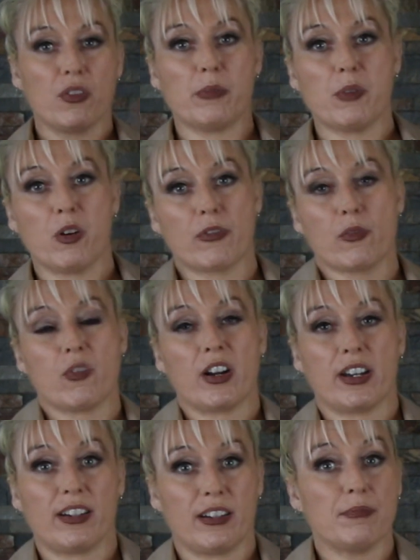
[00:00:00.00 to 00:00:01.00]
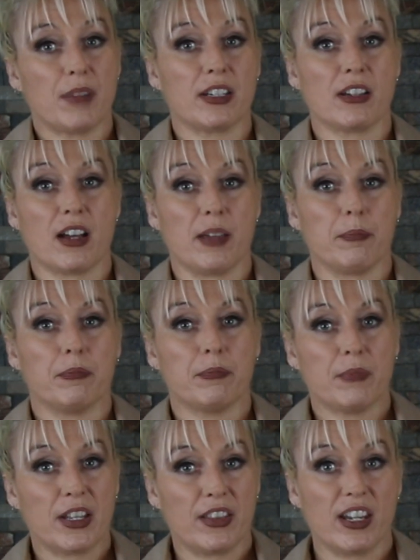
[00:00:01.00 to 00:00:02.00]
them over one at a time,
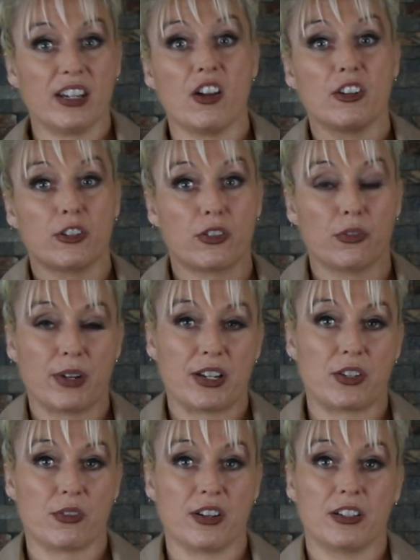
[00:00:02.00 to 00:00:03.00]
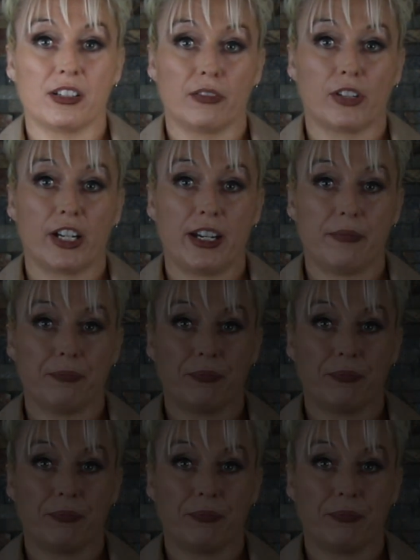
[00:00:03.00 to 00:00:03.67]
and then launch the restaurant delivery.